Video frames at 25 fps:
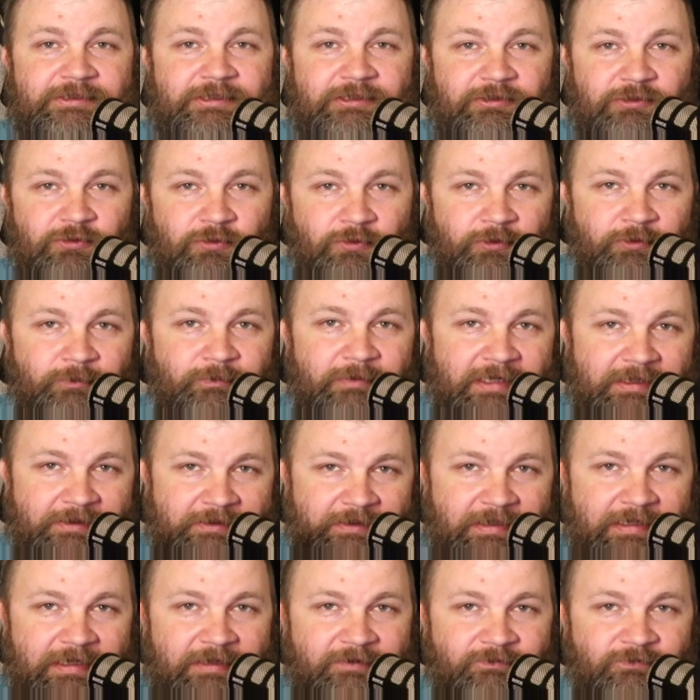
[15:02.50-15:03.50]
going back to
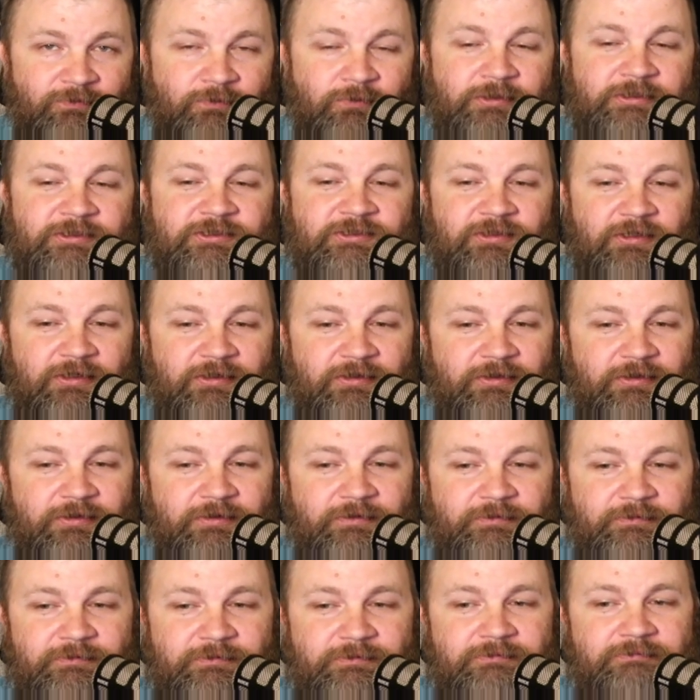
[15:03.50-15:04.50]
that Void Stalker.
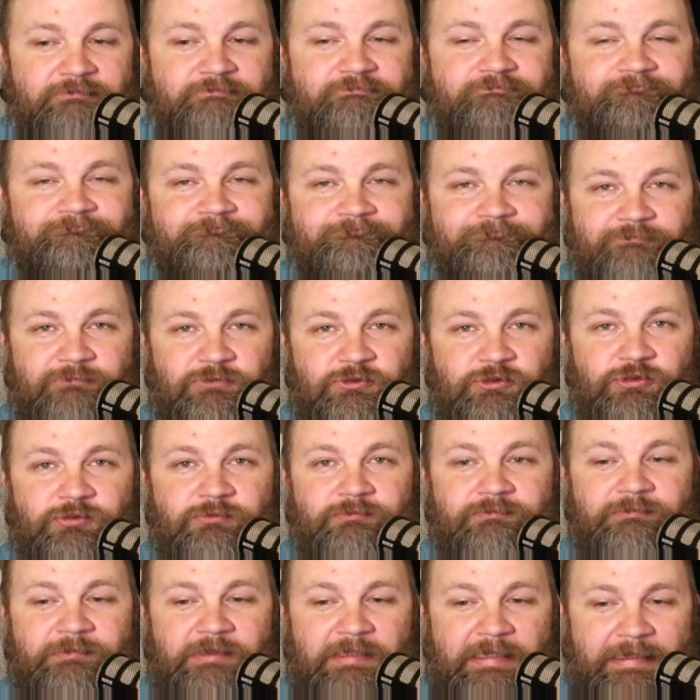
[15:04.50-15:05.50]

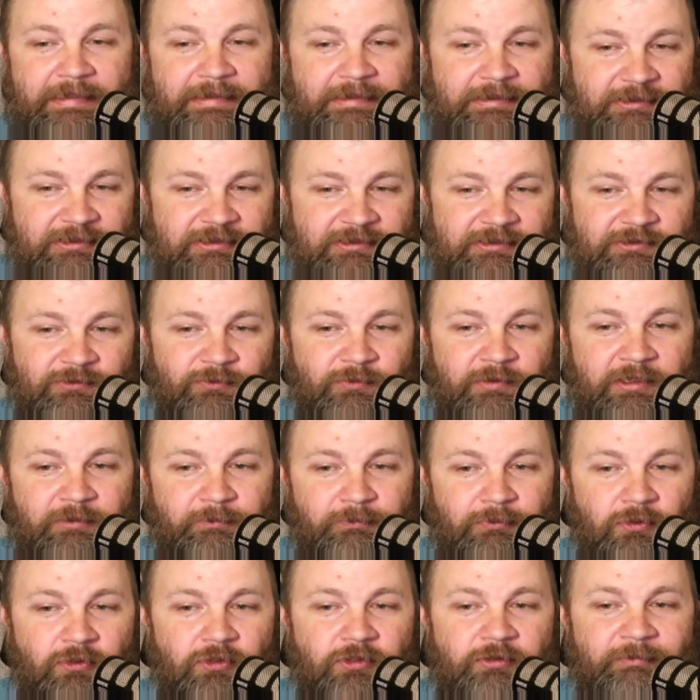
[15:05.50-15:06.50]
And this is a way to
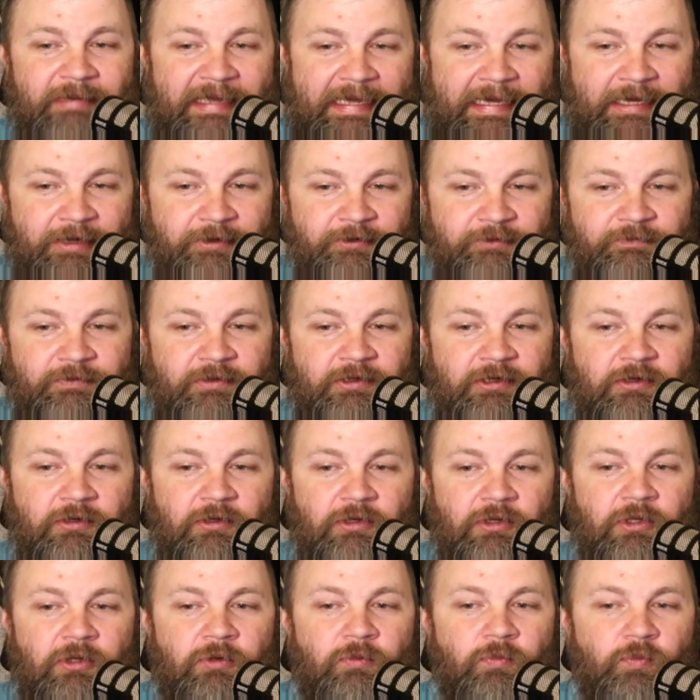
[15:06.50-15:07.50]
pull them out of there
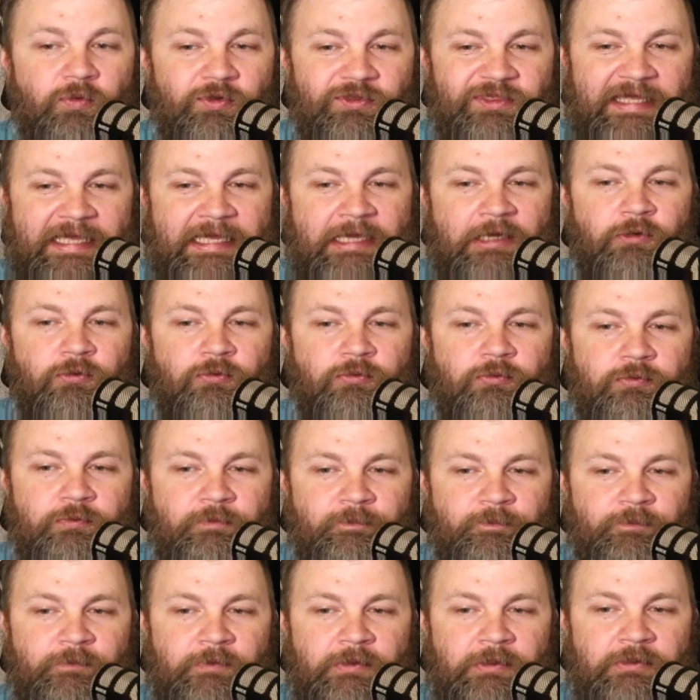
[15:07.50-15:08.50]
without
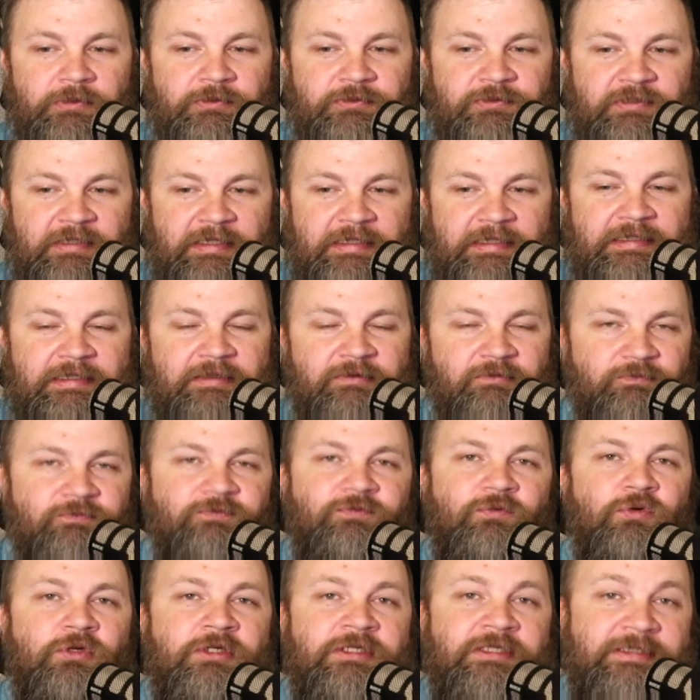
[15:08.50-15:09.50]
taking
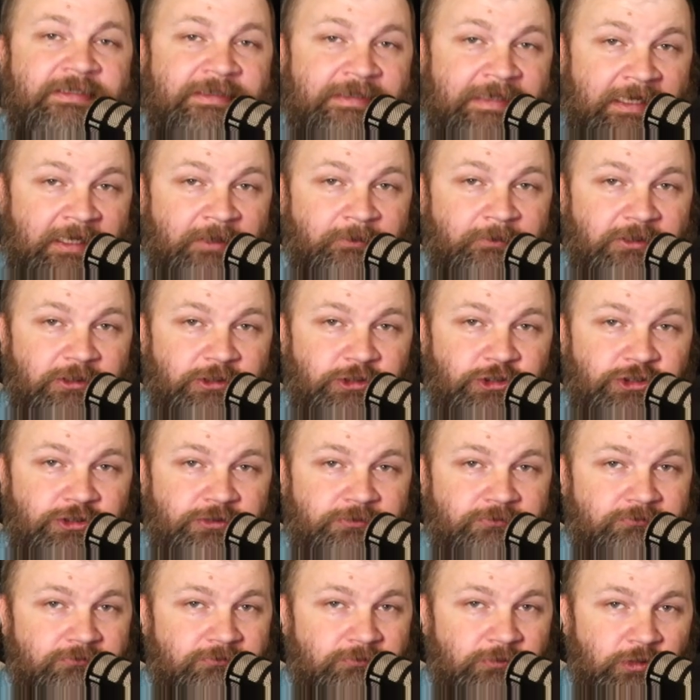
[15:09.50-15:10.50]
void damage,
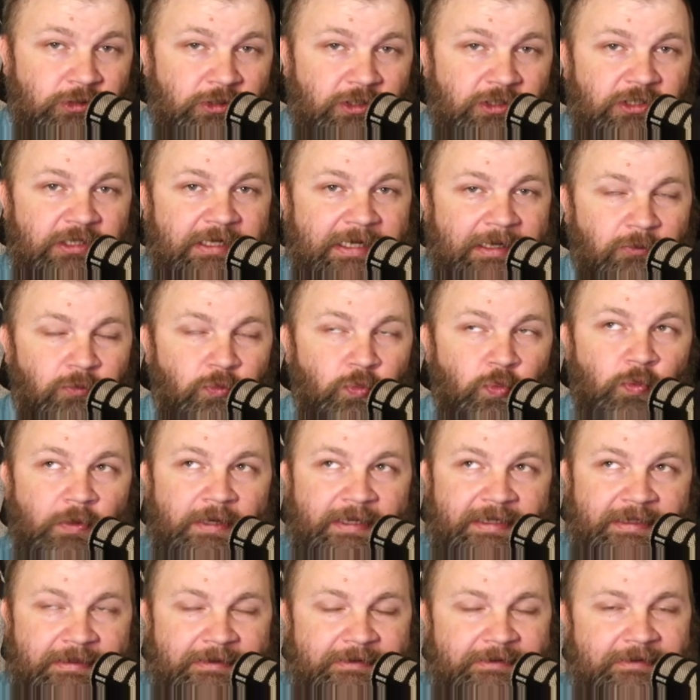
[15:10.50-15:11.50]
you know, like not
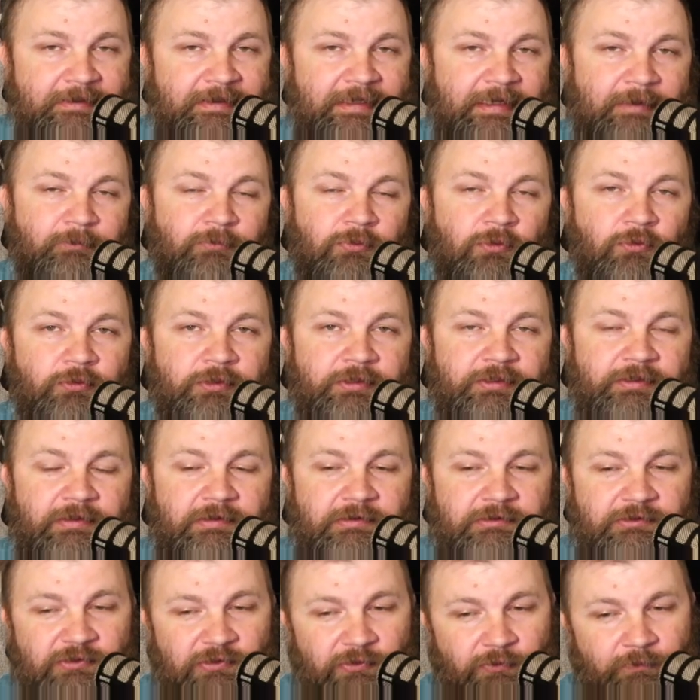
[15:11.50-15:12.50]
waiting until that point.
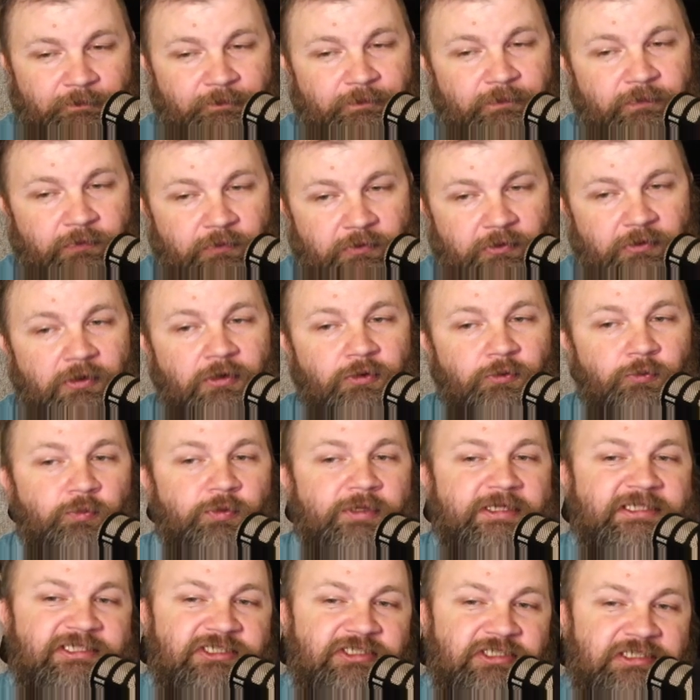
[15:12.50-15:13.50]
So there are
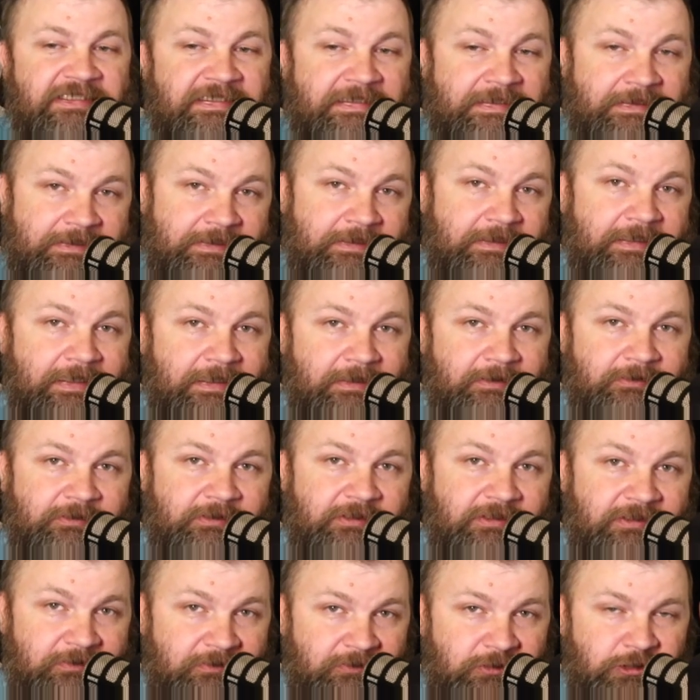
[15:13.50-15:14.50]
ways to get to that,
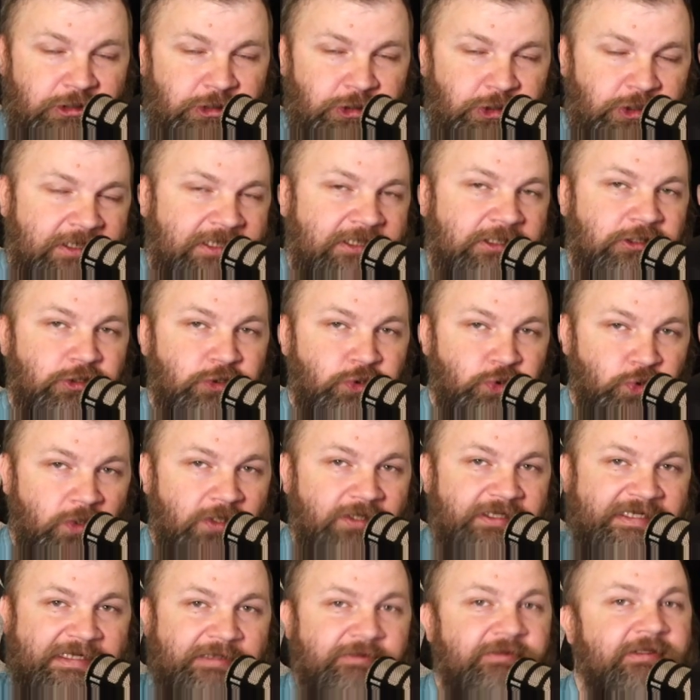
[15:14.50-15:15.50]
to try to draw
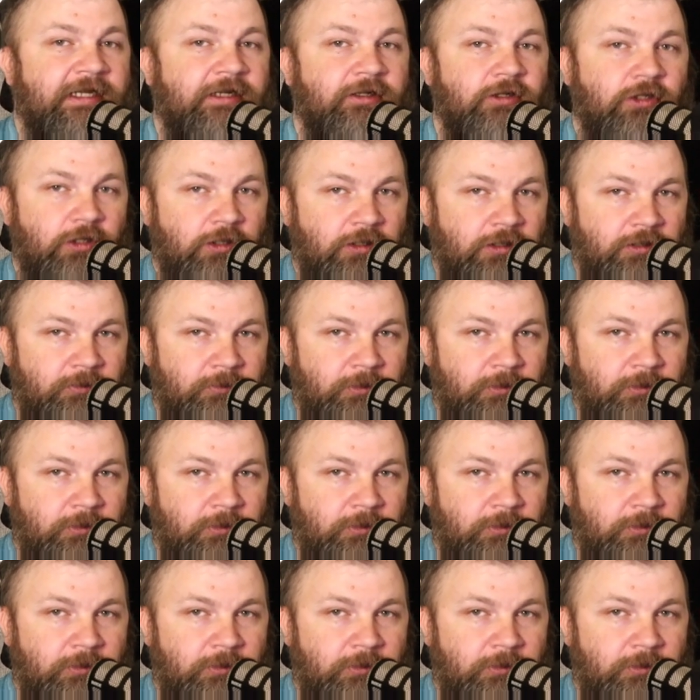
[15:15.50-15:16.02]
out that card